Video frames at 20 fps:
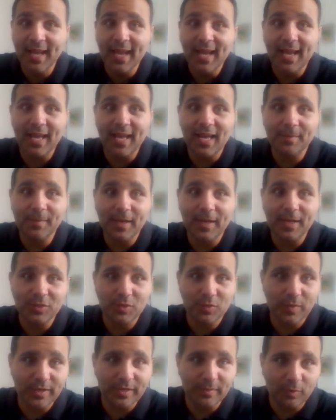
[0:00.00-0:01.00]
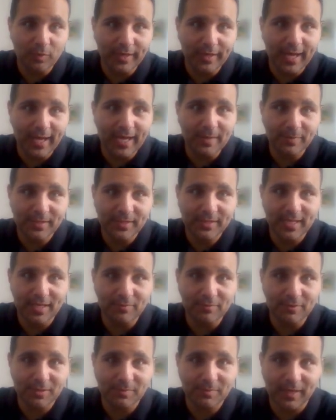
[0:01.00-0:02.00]
and
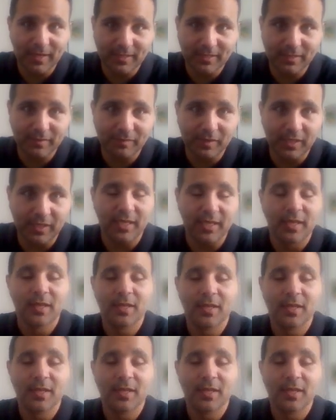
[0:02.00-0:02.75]
20.8% respectively.